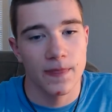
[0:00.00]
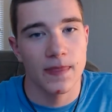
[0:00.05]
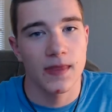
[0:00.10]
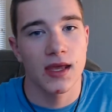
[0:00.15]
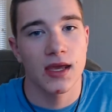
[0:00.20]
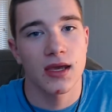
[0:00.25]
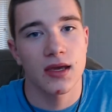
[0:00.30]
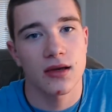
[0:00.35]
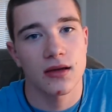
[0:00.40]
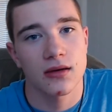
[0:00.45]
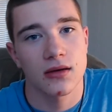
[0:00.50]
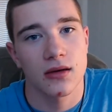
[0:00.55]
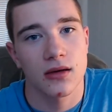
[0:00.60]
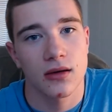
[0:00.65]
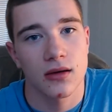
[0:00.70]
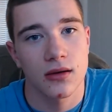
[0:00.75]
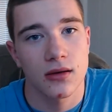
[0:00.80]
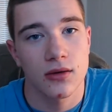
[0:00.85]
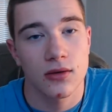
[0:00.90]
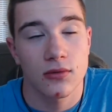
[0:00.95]
And
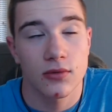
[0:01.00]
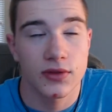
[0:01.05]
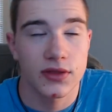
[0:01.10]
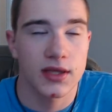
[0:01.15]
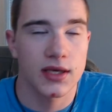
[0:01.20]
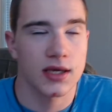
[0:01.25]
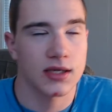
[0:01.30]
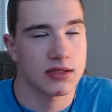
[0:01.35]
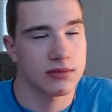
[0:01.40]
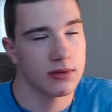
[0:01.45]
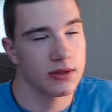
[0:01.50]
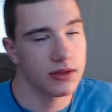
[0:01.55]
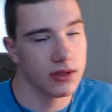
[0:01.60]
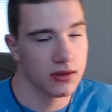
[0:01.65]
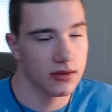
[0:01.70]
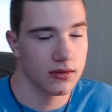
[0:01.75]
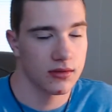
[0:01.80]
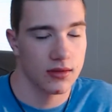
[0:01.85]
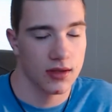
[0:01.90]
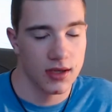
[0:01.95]
with the XSplit
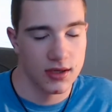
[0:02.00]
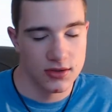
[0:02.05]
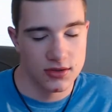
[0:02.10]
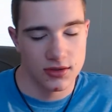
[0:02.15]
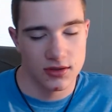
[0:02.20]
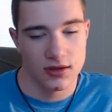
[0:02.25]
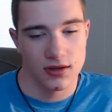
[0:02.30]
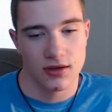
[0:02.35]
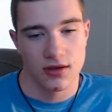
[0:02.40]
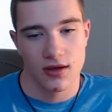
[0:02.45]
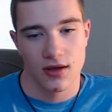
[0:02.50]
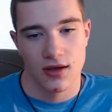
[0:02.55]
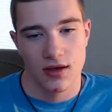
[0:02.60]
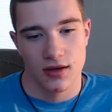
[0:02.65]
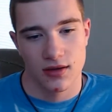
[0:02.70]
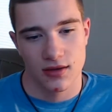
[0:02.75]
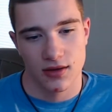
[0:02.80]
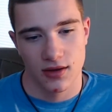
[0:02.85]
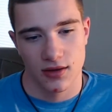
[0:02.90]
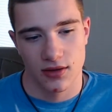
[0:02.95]
thing, actually,
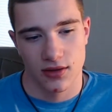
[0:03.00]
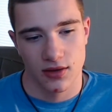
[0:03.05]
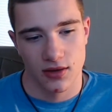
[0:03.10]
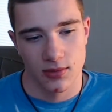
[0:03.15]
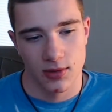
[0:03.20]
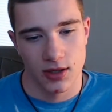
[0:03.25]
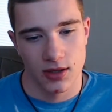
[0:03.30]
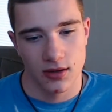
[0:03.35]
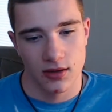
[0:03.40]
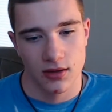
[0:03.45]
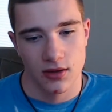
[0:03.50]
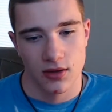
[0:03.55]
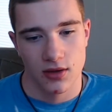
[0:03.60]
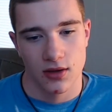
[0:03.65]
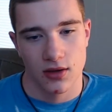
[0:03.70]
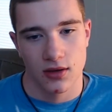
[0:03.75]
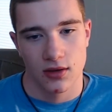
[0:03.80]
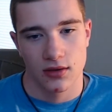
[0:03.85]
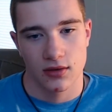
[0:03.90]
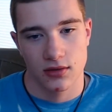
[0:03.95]
now I think about it,
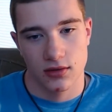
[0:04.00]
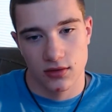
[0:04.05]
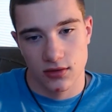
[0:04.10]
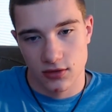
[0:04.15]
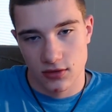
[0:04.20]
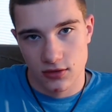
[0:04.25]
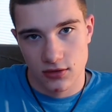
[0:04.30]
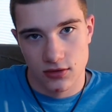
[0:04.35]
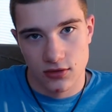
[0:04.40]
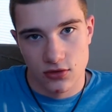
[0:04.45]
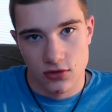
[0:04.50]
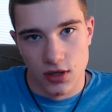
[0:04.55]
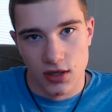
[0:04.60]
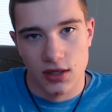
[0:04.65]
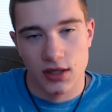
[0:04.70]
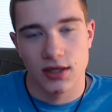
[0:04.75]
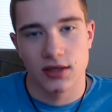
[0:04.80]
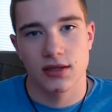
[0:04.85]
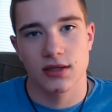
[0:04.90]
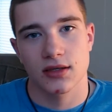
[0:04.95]
try to
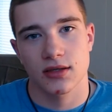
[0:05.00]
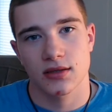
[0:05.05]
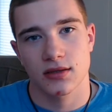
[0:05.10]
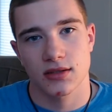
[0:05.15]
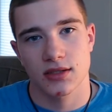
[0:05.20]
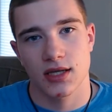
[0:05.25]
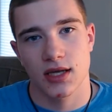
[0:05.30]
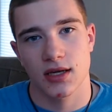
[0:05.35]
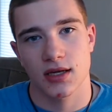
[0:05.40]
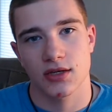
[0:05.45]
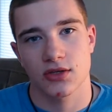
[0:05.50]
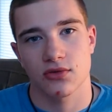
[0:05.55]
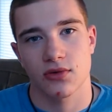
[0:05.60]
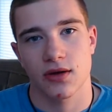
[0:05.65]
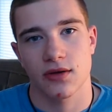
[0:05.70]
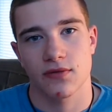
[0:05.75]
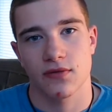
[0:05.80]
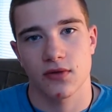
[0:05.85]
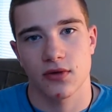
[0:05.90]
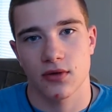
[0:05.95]
get the settings
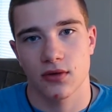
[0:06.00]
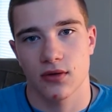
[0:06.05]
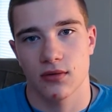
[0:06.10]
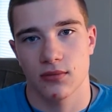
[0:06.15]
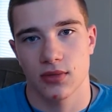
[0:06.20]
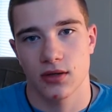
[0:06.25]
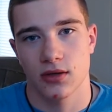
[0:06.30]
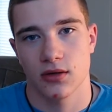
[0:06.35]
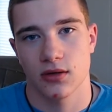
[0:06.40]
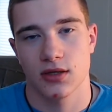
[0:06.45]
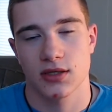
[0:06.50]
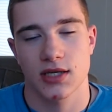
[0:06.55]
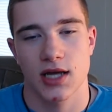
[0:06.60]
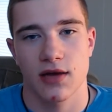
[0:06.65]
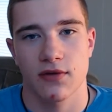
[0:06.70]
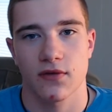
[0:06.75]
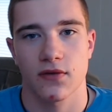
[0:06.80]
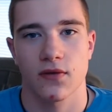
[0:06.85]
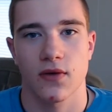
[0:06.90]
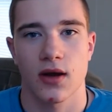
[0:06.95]
right for your computer. Because I
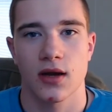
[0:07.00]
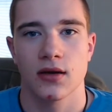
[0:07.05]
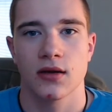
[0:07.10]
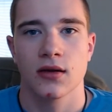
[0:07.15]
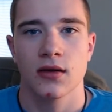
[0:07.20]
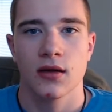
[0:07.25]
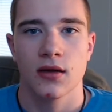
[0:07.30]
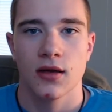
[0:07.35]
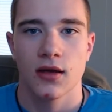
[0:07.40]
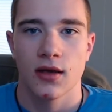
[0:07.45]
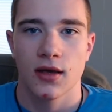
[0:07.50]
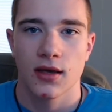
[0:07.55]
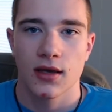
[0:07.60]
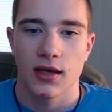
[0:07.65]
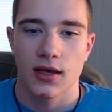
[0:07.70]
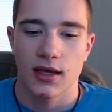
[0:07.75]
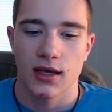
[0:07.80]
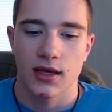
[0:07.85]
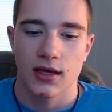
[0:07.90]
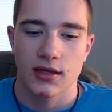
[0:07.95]
have a friend,
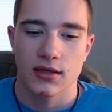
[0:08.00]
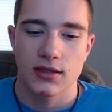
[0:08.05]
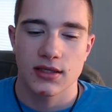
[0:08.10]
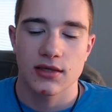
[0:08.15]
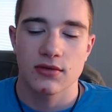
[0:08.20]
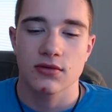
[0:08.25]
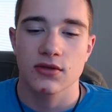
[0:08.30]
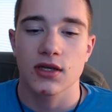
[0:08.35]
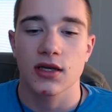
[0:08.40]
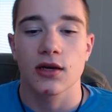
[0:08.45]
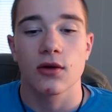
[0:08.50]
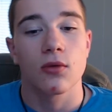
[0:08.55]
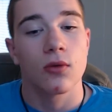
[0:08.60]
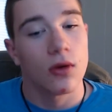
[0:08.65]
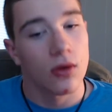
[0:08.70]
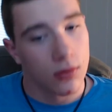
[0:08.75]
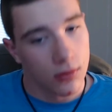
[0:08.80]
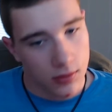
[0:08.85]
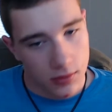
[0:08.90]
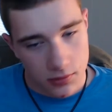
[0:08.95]
and he was like,
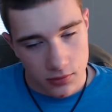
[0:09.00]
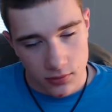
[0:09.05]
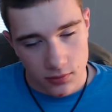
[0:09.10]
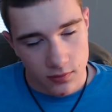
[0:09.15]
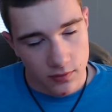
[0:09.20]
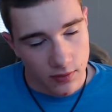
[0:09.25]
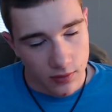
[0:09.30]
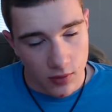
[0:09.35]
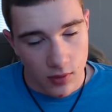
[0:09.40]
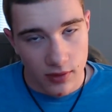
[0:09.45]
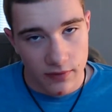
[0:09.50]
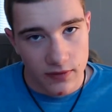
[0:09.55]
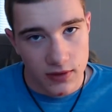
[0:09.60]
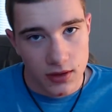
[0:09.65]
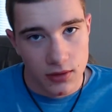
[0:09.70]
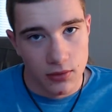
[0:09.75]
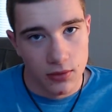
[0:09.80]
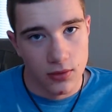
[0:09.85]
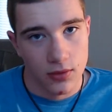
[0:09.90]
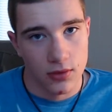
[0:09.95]
"Whoa, what
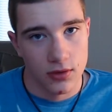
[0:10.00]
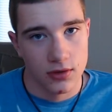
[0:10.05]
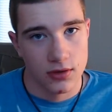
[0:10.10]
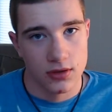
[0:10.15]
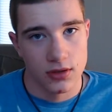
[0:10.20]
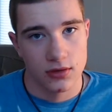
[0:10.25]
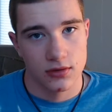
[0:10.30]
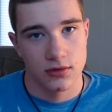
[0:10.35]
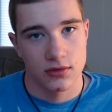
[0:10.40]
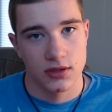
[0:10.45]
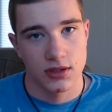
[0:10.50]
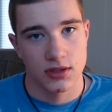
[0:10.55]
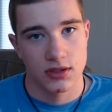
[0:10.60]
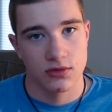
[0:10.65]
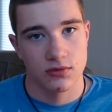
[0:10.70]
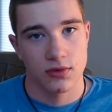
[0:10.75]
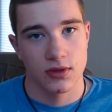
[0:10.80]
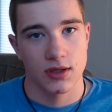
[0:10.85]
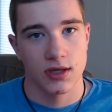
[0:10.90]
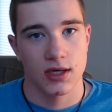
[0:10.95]
video recorder do you use? Because
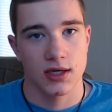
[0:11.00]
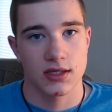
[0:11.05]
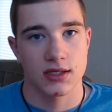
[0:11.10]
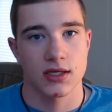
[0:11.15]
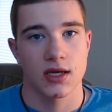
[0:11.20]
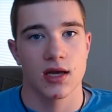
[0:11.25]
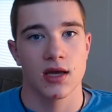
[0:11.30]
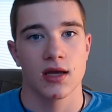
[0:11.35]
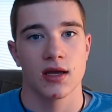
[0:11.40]
it's really nice."